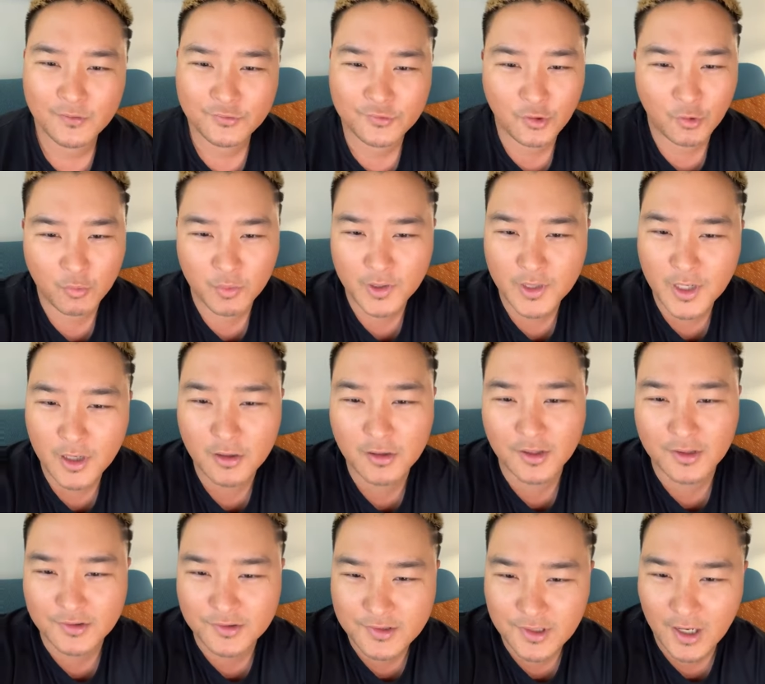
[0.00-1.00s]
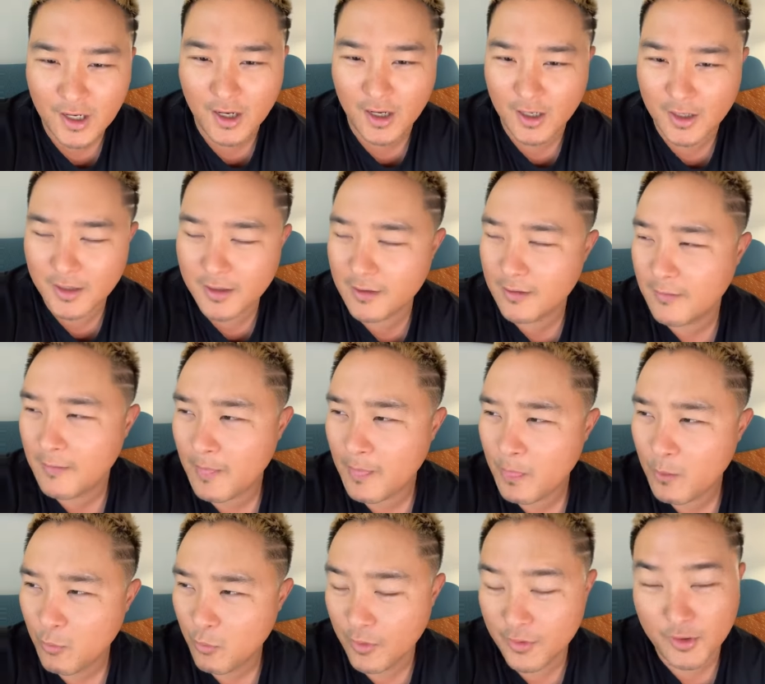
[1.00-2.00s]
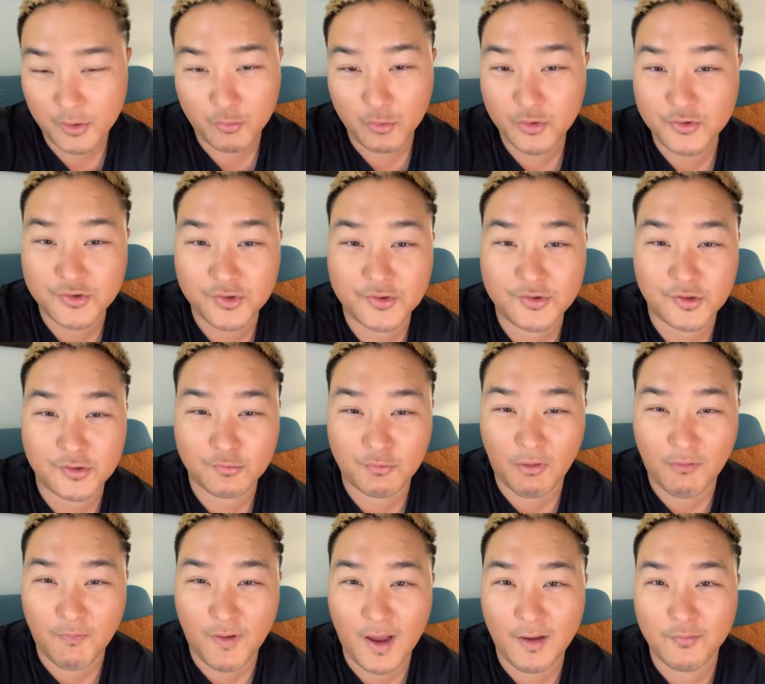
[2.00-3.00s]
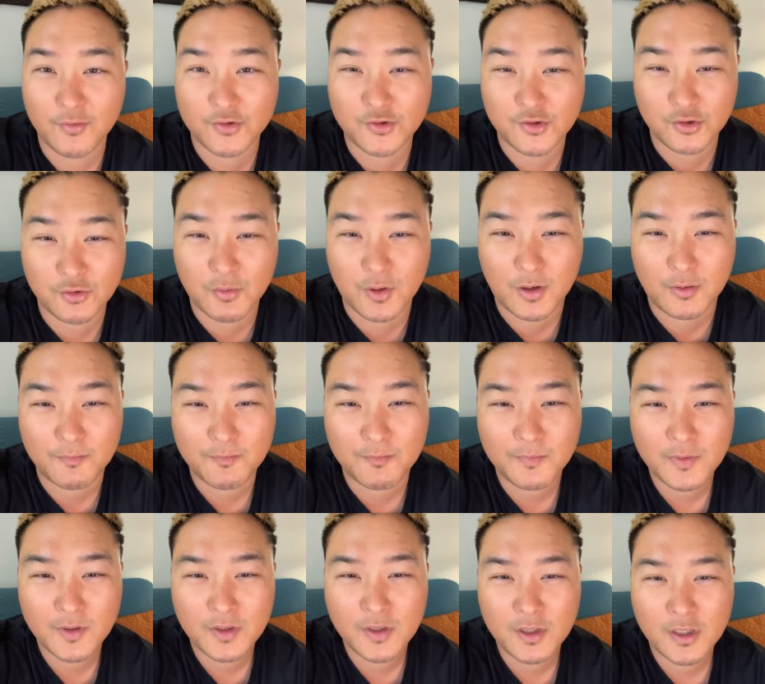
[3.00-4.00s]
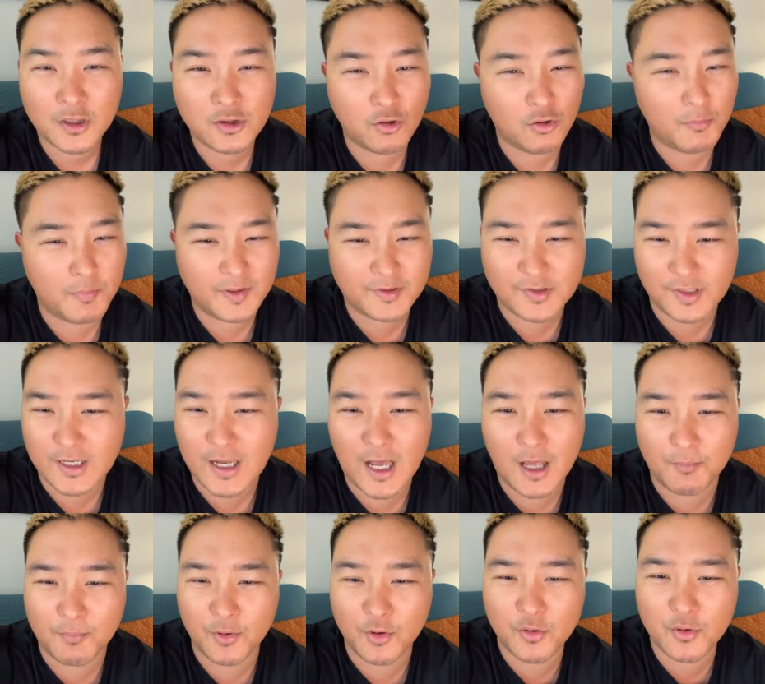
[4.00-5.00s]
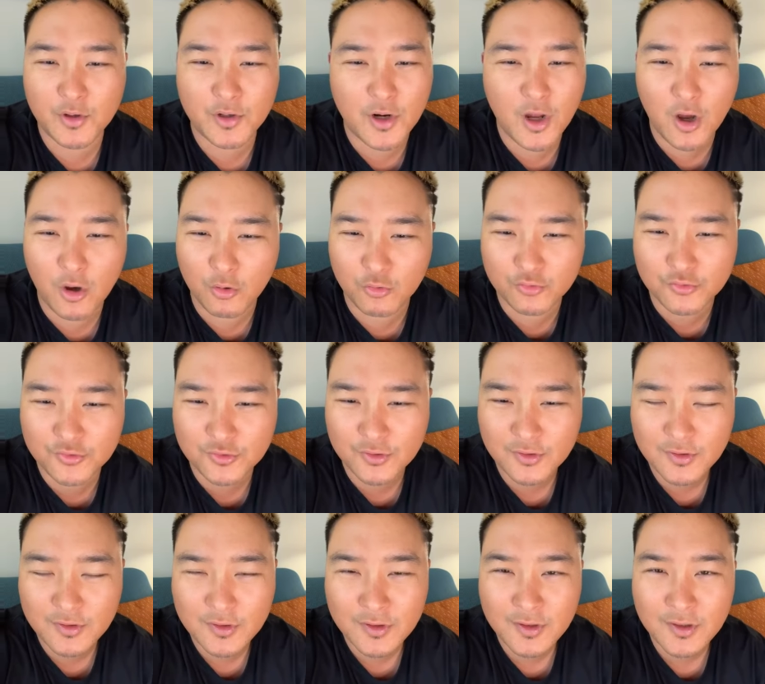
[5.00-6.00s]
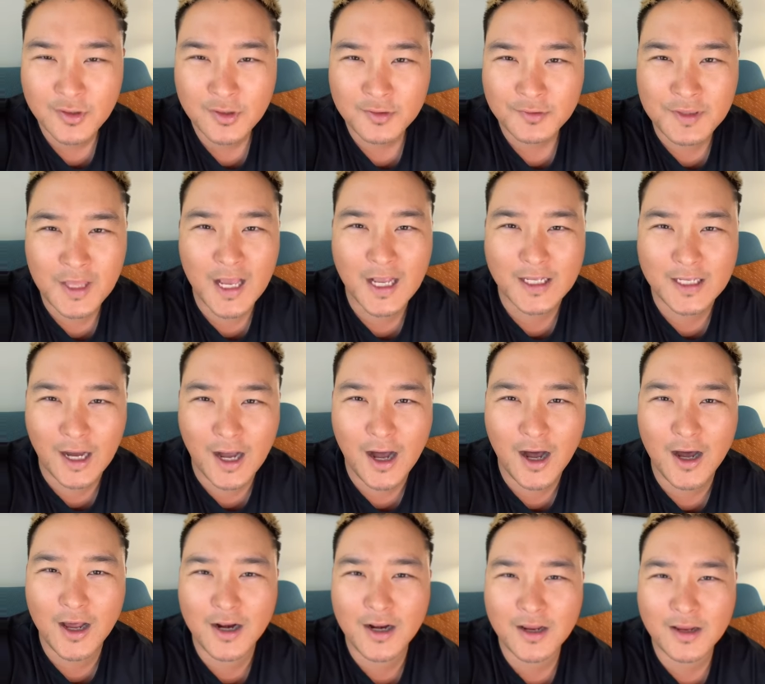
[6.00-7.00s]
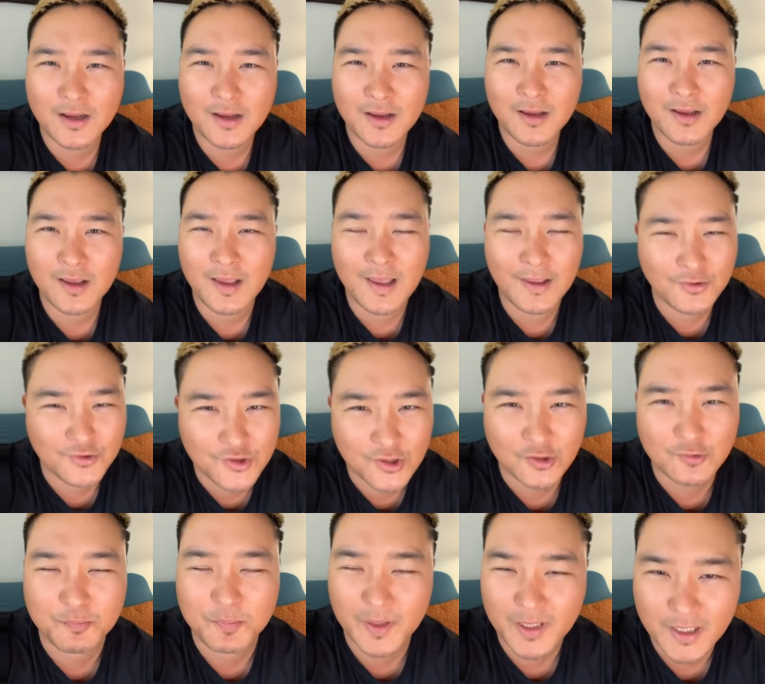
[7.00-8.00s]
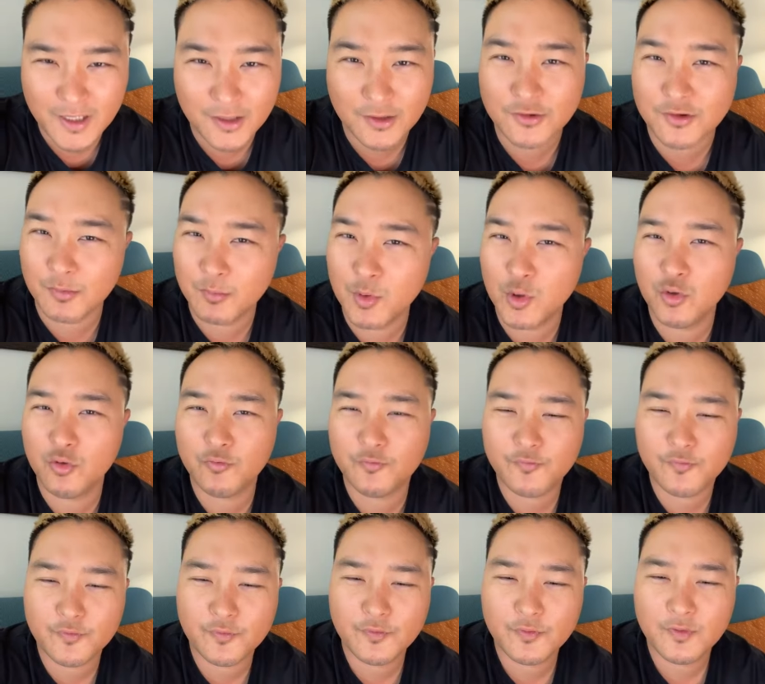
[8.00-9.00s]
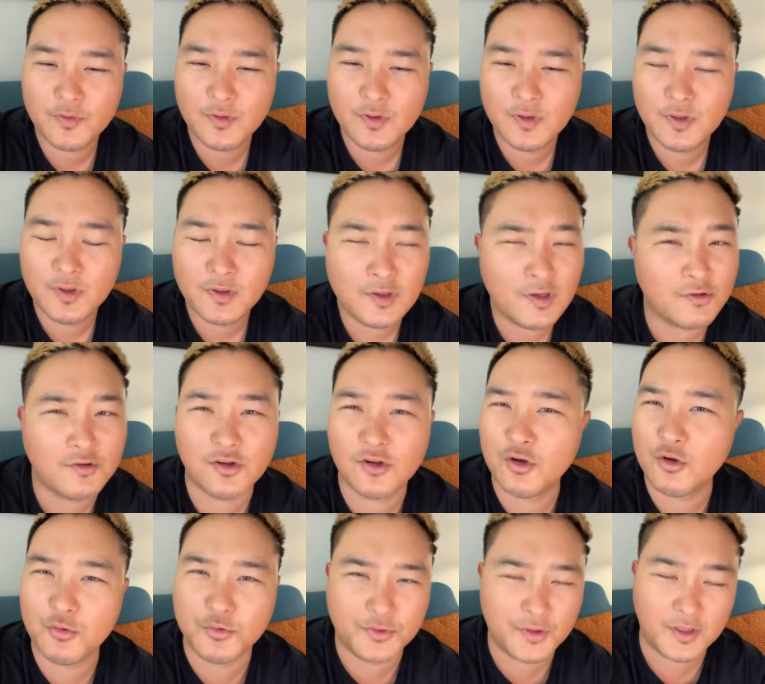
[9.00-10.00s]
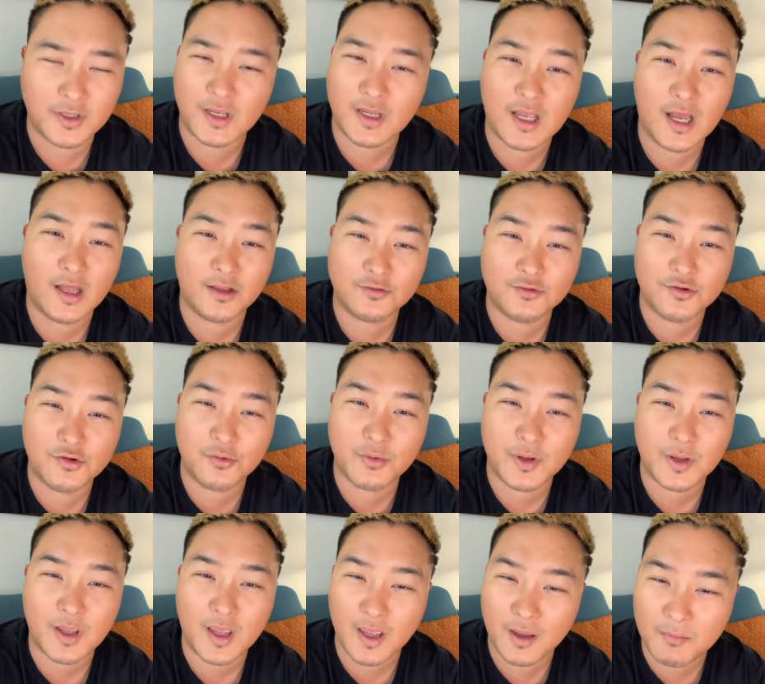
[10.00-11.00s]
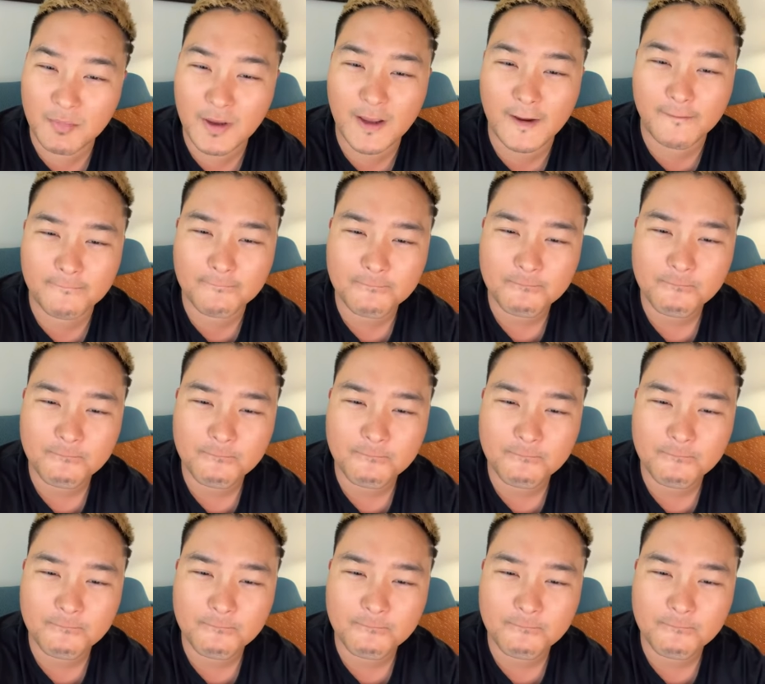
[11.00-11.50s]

So we're nearly done with our Route 66 Revival tour. Glory be to God. But who knows that God is just beginning to move? There's a new thing that God's doing. Amen.